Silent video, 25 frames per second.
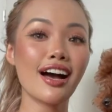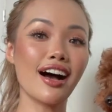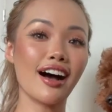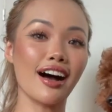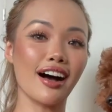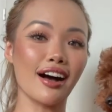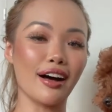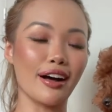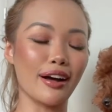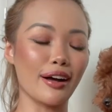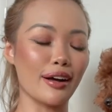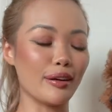
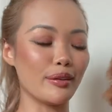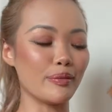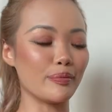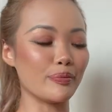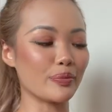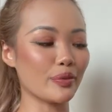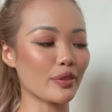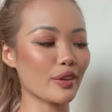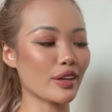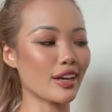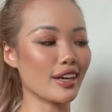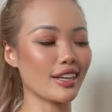
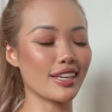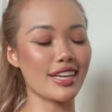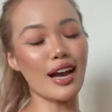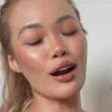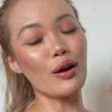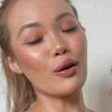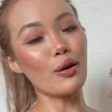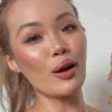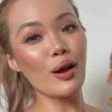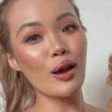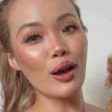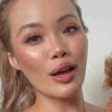Um, yeah,
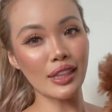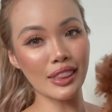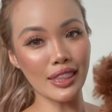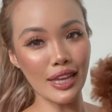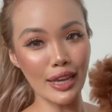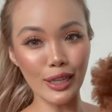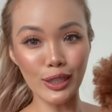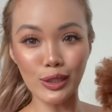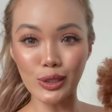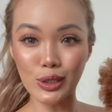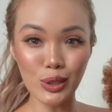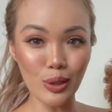
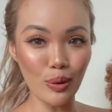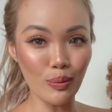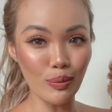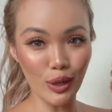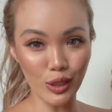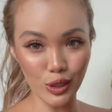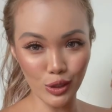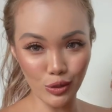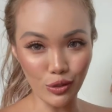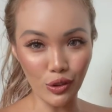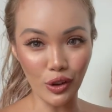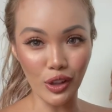thank you so
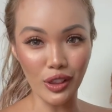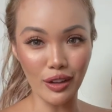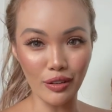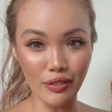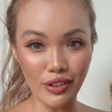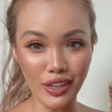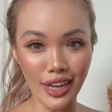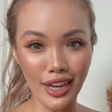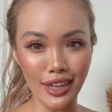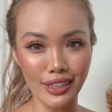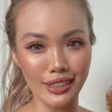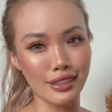much for
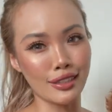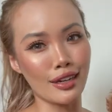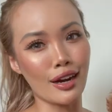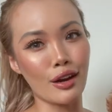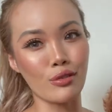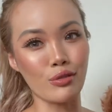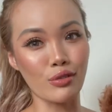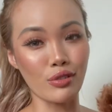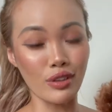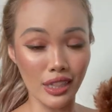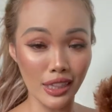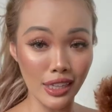loving Hector. I
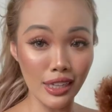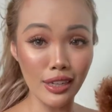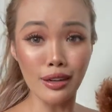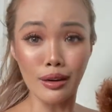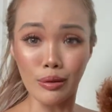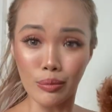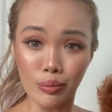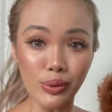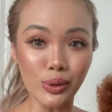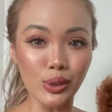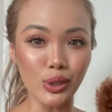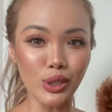really
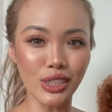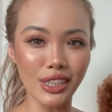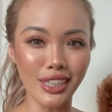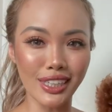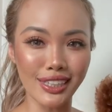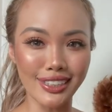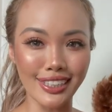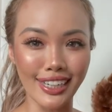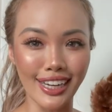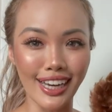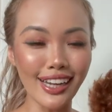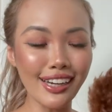appreciate
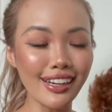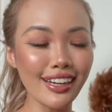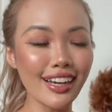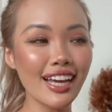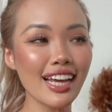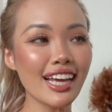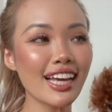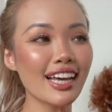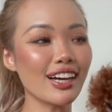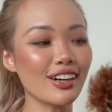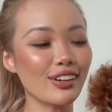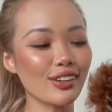that.
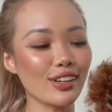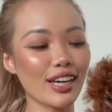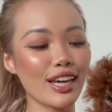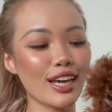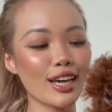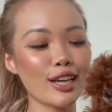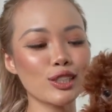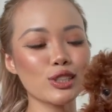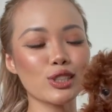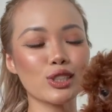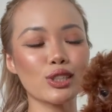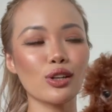
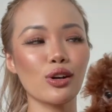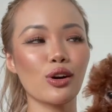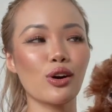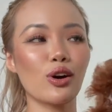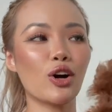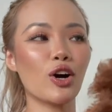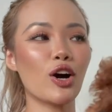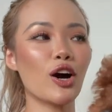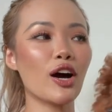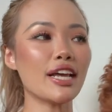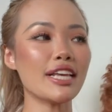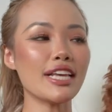Okay,
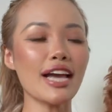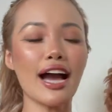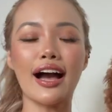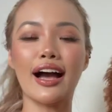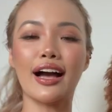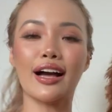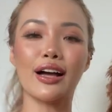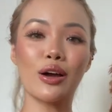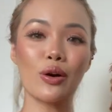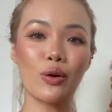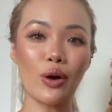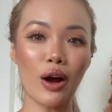so yeah,
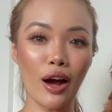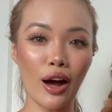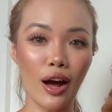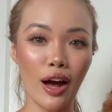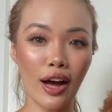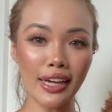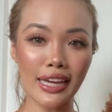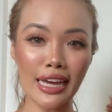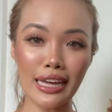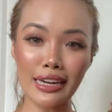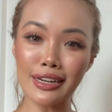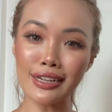uh,
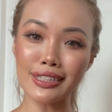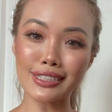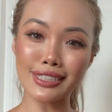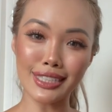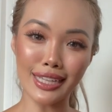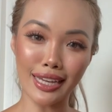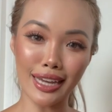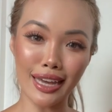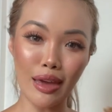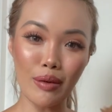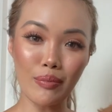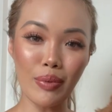getting a
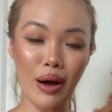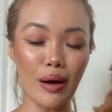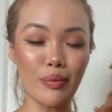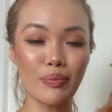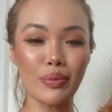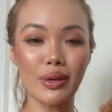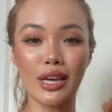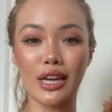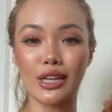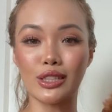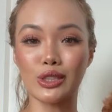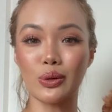second
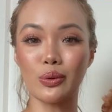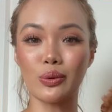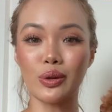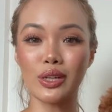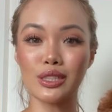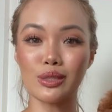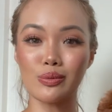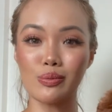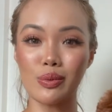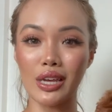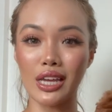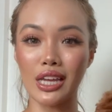puppy has
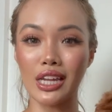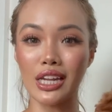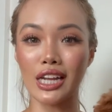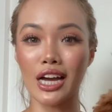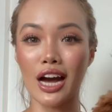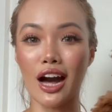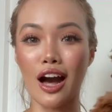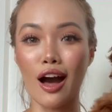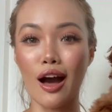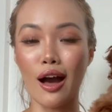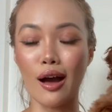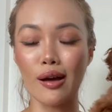always been
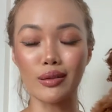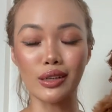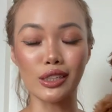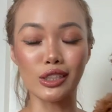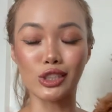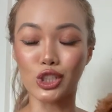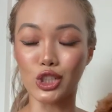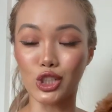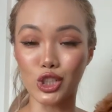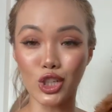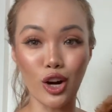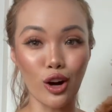uh, in
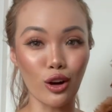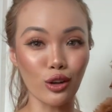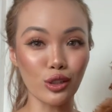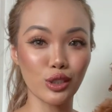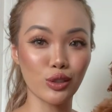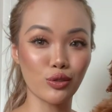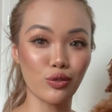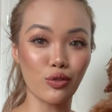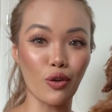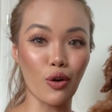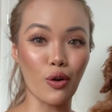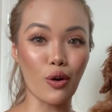the talks
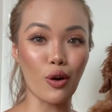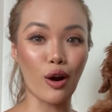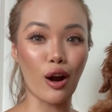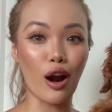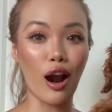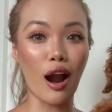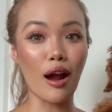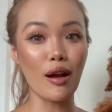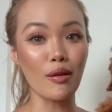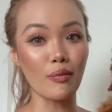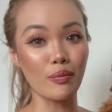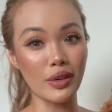for
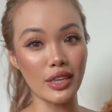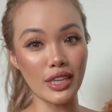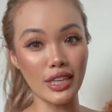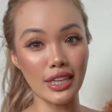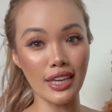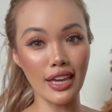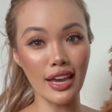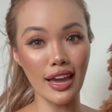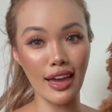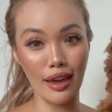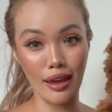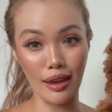
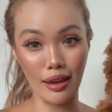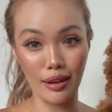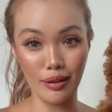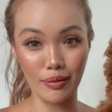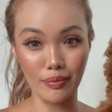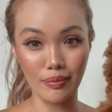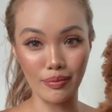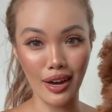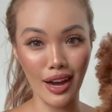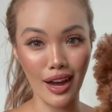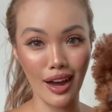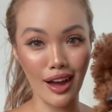me
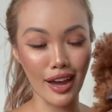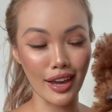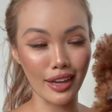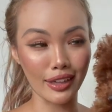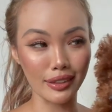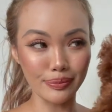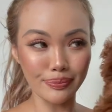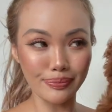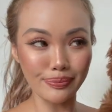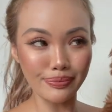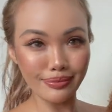and my